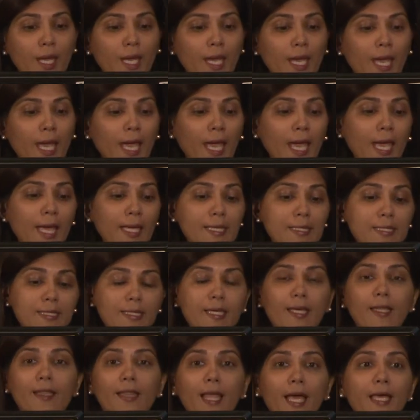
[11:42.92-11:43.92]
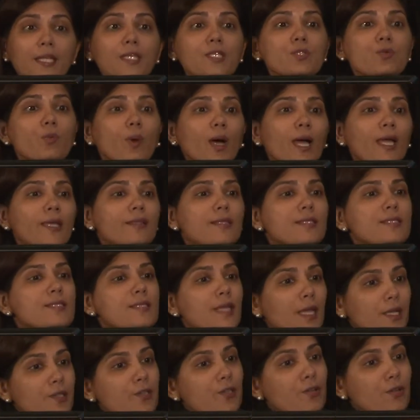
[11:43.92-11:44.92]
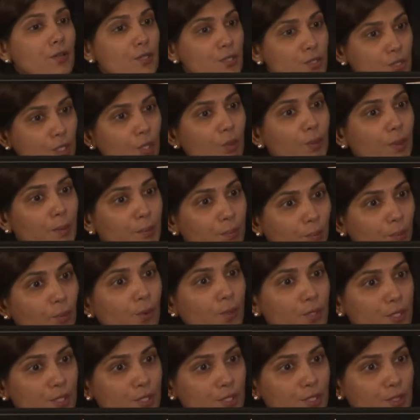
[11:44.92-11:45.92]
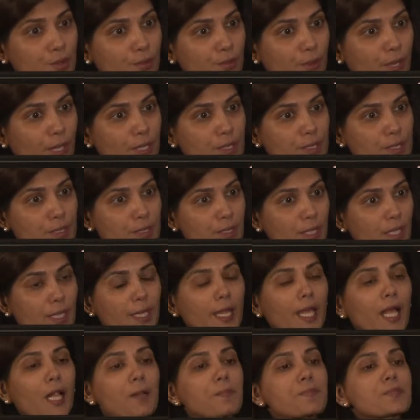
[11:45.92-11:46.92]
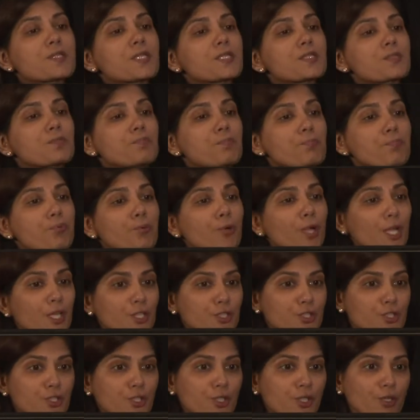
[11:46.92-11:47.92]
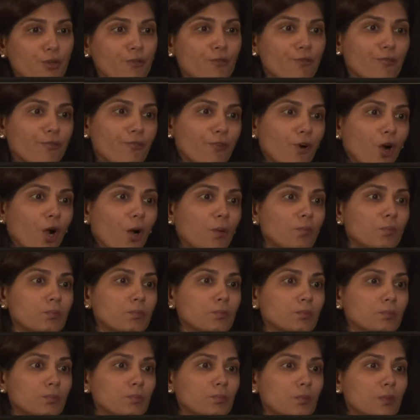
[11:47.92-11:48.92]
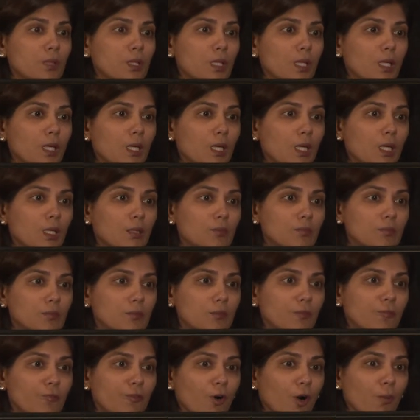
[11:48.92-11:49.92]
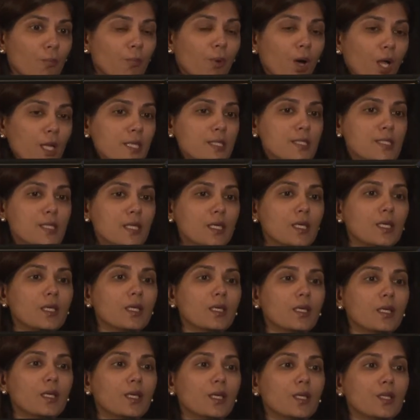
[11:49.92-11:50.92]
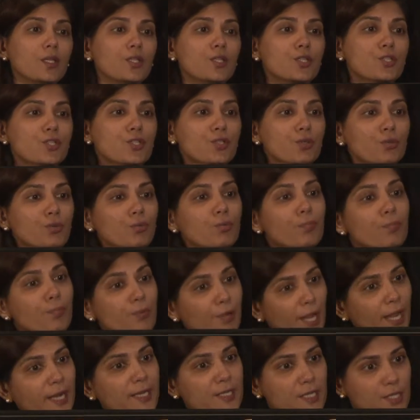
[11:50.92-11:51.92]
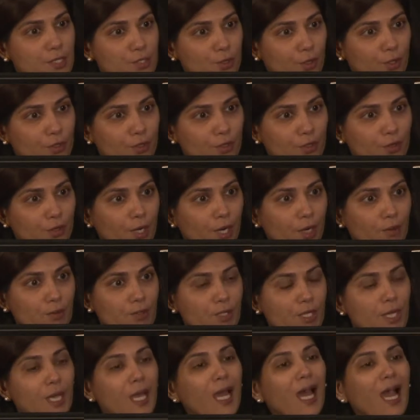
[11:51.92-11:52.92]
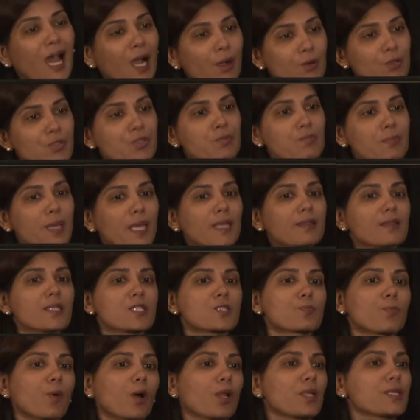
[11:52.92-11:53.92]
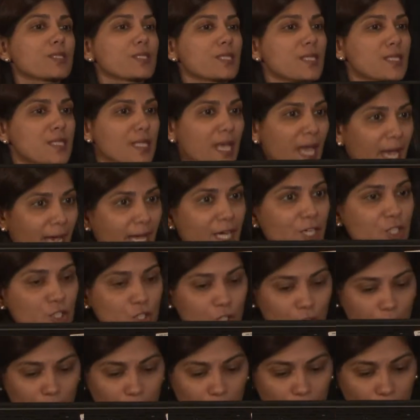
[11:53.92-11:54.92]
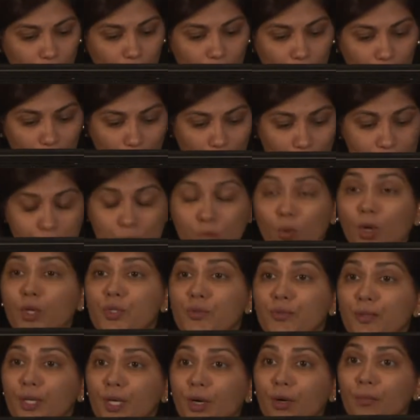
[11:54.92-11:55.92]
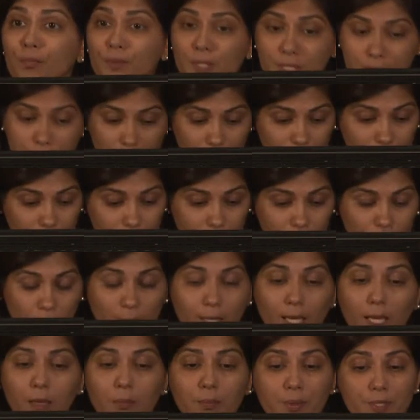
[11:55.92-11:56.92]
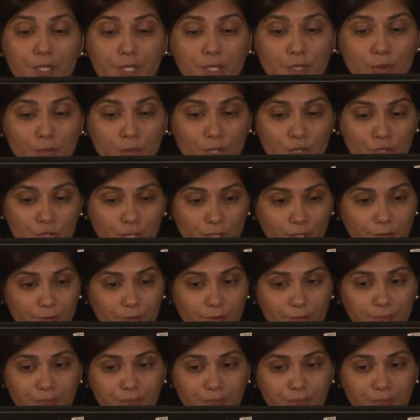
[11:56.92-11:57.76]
And that is why the center is so important to us. It helps us bridge from policy to practice on the ground. How to make these policies actionable is what we hope the center will help us to achieve.